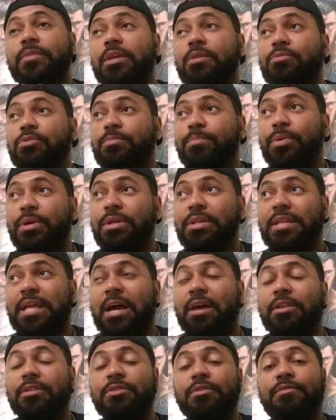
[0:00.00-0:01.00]
He was put
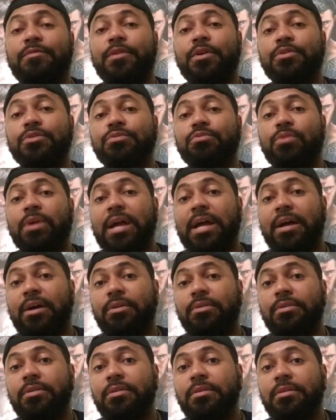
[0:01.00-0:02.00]
down in the first
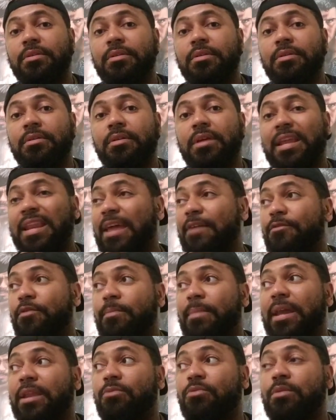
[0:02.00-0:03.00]
round, and
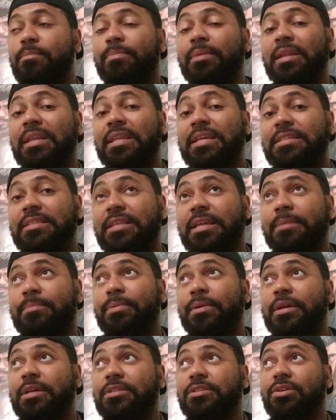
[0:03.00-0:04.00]
everybody went ballistic
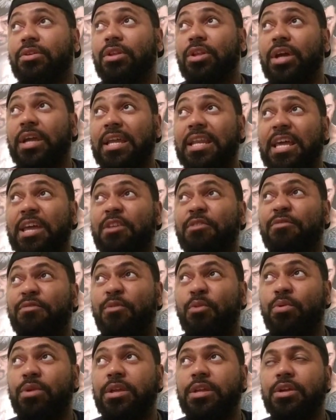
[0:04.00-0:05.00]
because they're looking at a
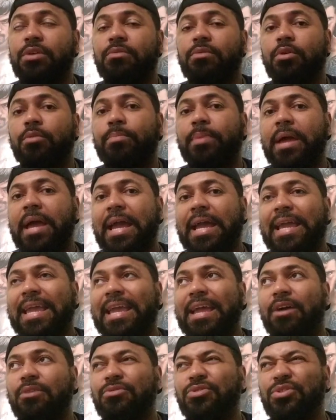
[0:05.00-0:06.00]
40 year old
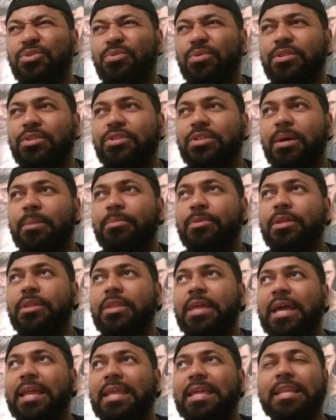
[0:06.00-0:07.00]
Pacquiao doing
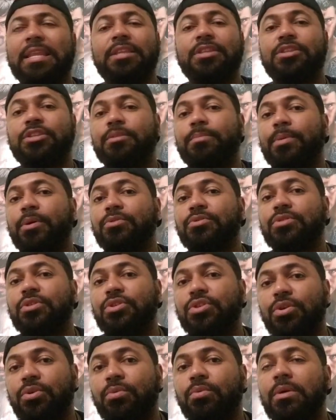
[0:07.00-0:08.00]
something that he didn't supposed
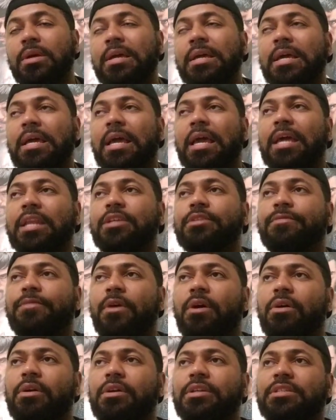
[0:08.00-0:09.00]
to do. And as
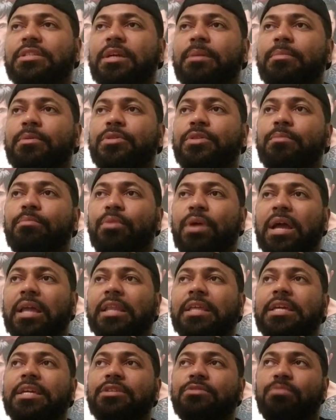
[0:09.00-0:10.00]
far as Timothy
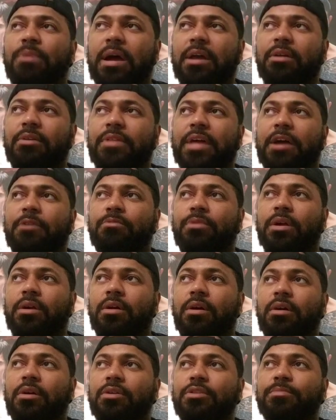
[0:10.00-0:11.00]
Bradley, he's right on that
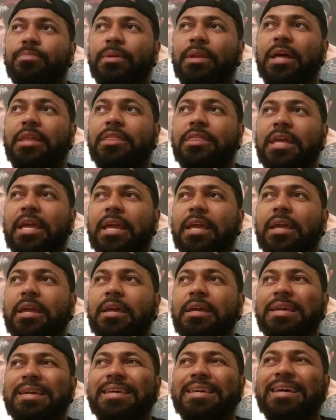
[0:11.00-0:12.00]
regards, but I think
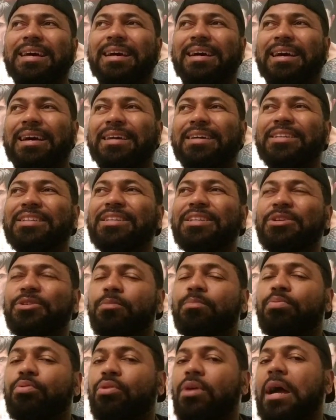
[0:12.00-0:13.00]
uh, a
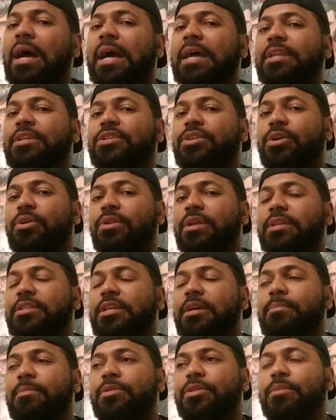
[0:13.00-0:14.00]
little pride is hurting
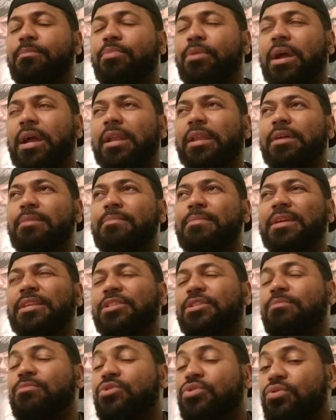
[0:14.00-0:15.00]
Timothy Bradley.
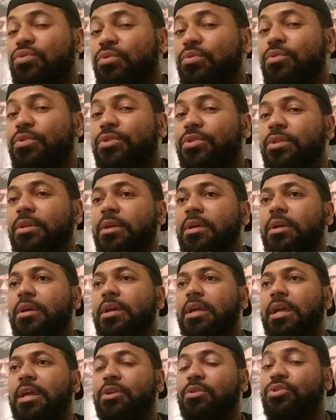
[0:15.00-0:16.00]
It's some truth
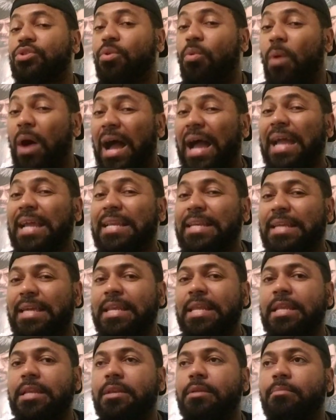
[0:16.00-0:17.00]
intertwined
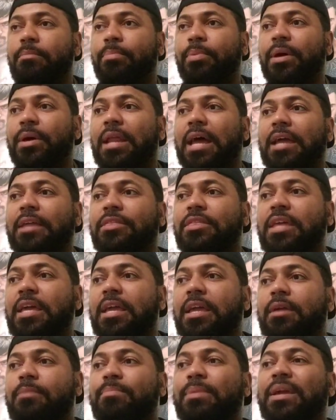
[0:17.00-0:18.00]
in it, but I
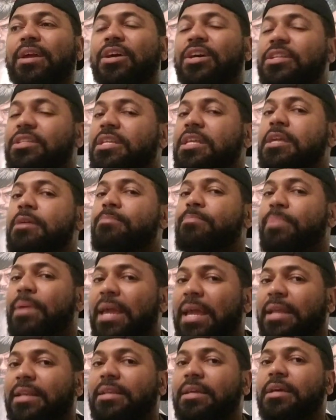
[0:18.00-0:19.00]
think because he
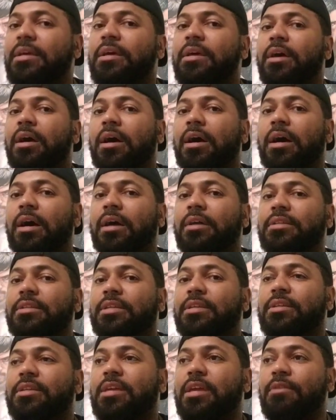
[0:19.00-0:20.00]
picked uh,
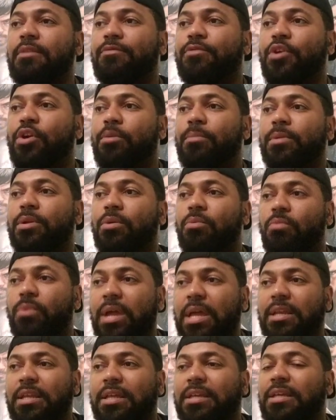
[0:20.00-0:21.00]
Keith Thurman to
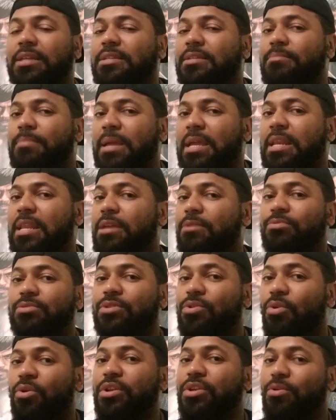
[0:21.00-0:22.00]
win, that doesn't mean he
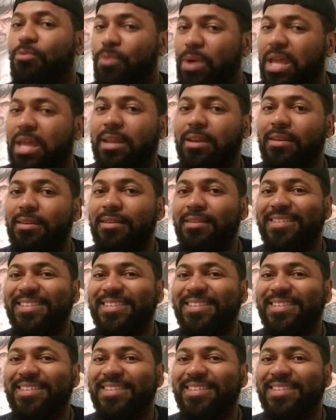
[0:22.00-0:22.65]
was going to win.